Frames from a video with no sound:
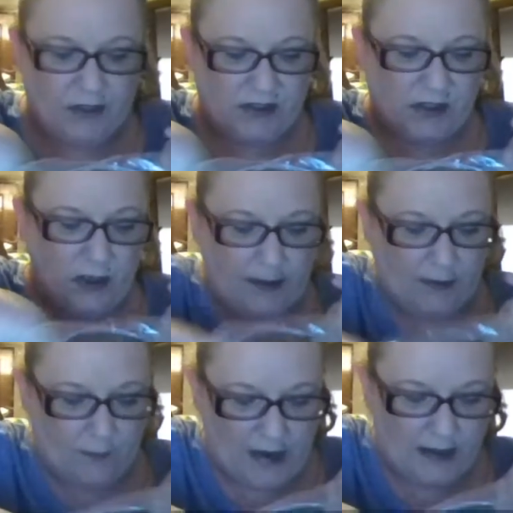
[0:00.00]
Sorry about
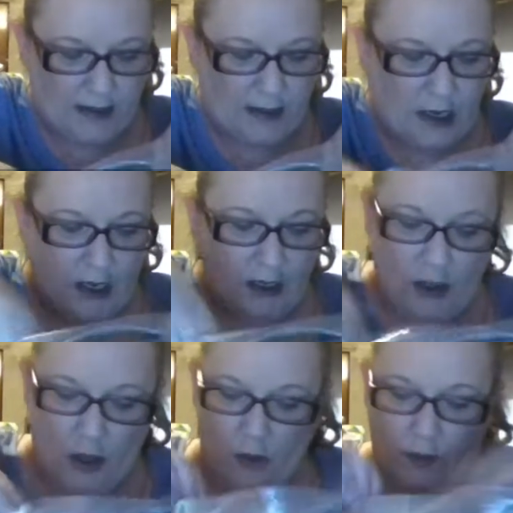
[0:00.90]
the rattling.
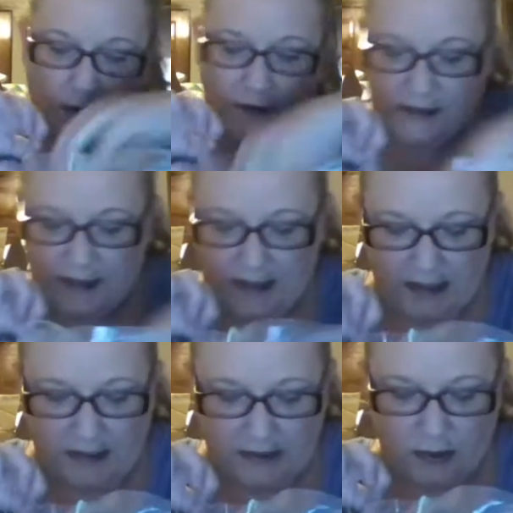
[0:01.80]
No, it looks like
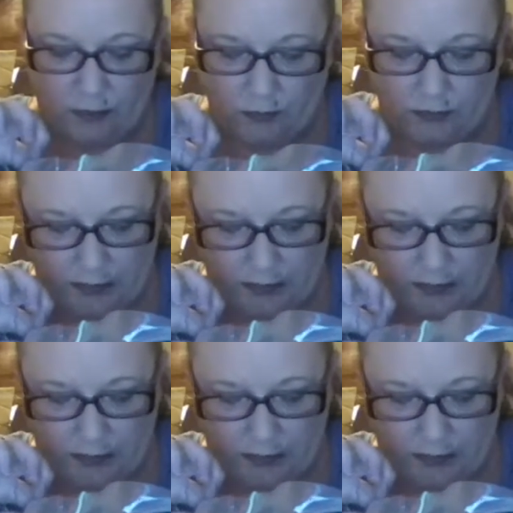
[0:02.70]
I don't.